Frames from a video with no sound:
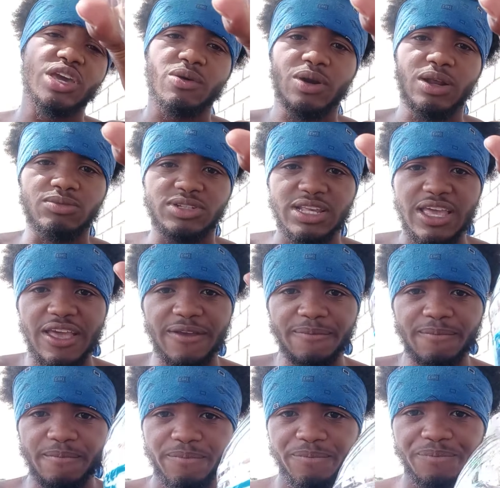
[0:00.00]
get what I'm
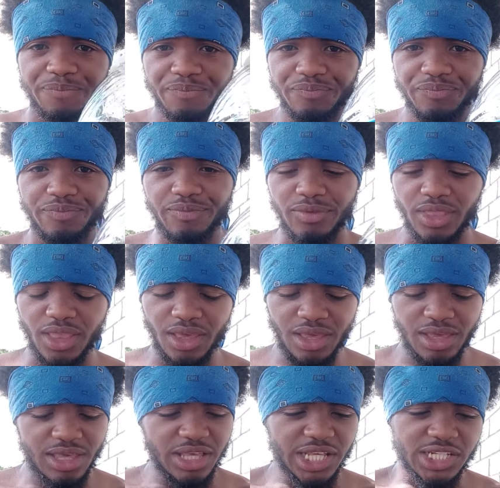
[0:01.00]
saying?
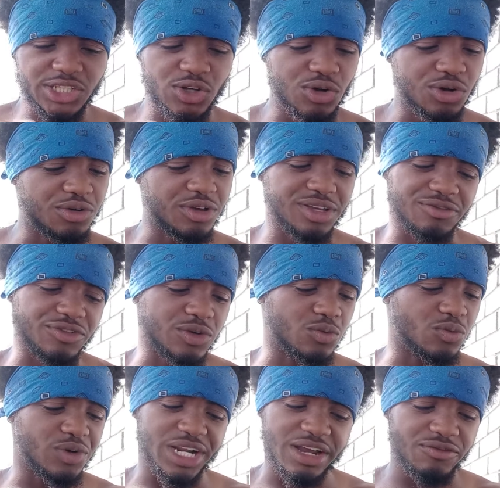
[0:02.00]
So if you
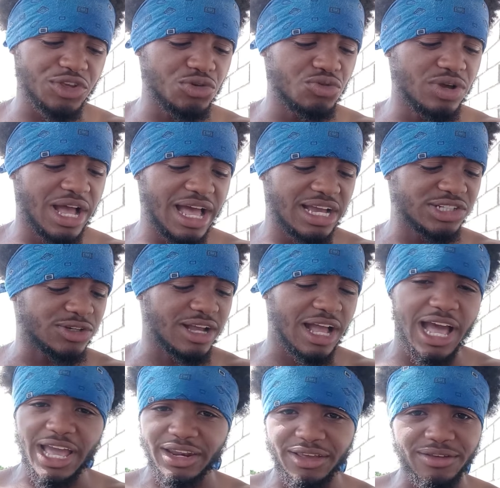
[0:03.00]
whatever you guys are
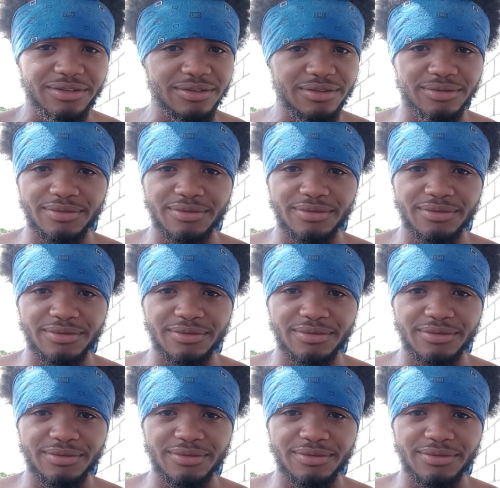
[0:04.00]
hiding,